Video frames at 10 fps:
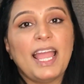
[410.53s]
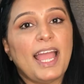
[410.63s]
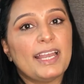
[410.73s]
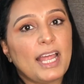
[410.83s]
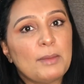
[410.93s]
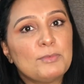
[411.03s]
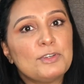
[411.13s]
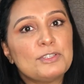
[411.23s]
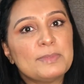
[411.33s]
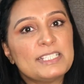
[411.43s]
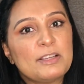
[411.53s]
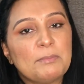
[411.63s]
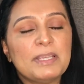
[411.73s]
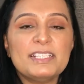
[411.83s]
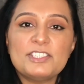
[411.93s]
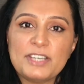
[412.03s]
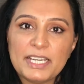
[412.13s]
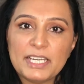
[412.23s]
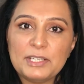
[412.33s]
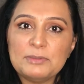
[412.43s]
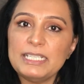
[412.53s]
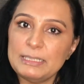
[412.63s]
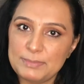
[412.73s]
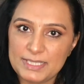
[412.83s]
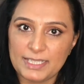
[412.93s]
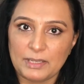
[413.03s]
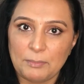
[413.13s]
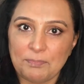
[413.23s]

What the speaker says: And I am going to be jumping straight into the lipstick.